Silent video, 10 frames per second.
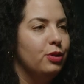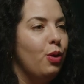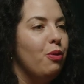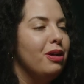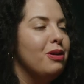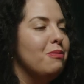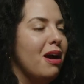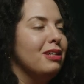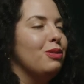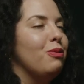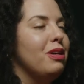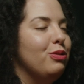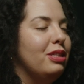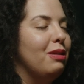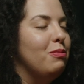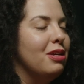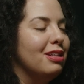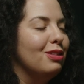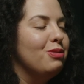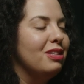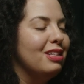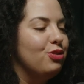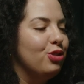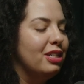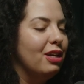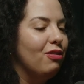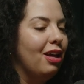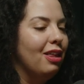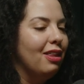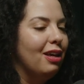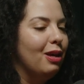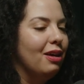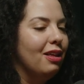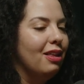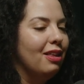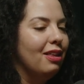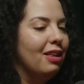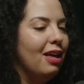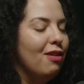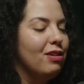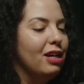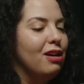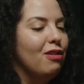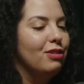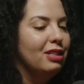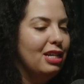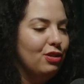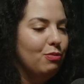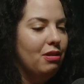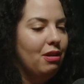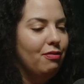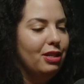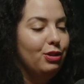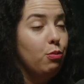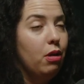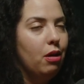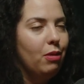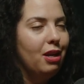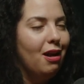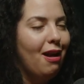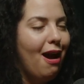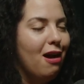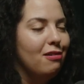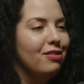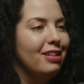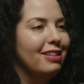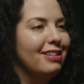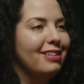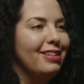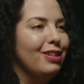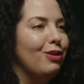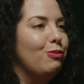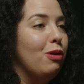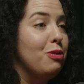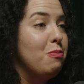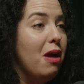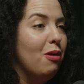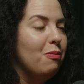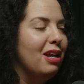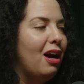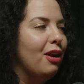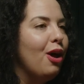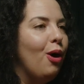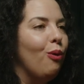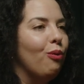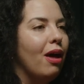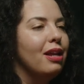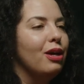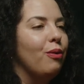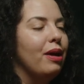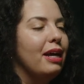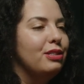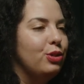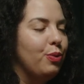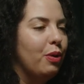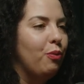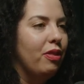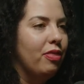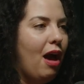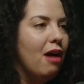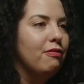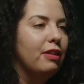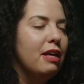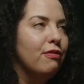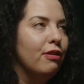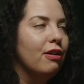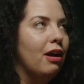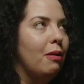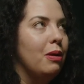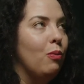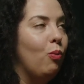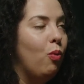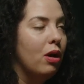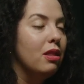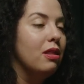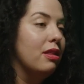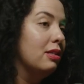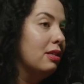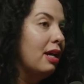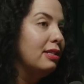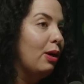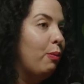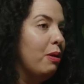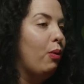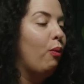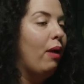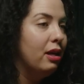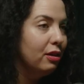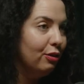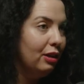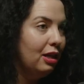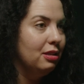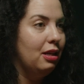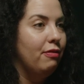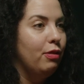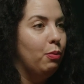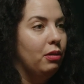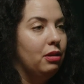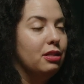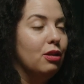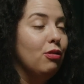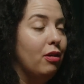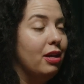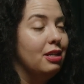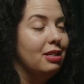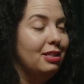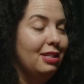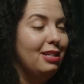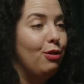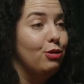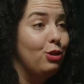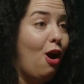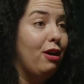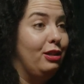So I want to go back to what you said because it was interesting, right? Like having a conversation about evidence you may or may not have and, what you may or may not know, right? And going into it with that flavor. I mean, one of the things that I tell people regularly is that if the police are looking to sit down and talk